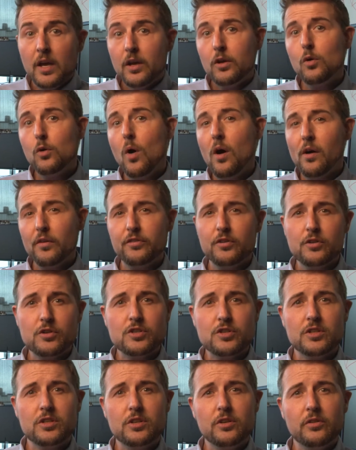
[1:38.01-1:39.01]
You also
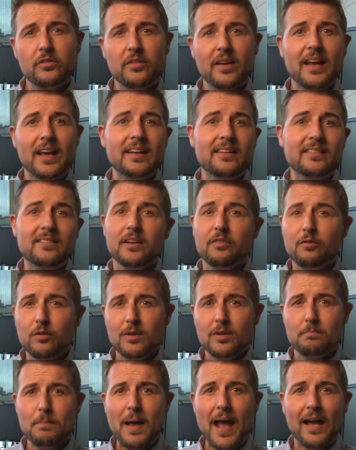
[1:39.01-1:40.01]
should use a
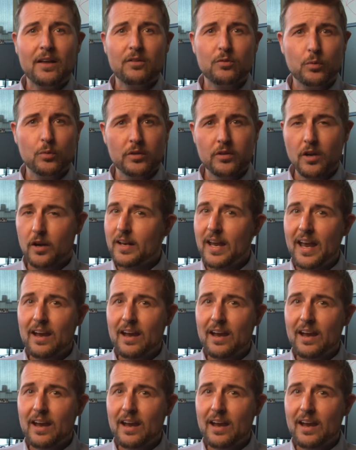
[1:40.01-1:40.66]
different password on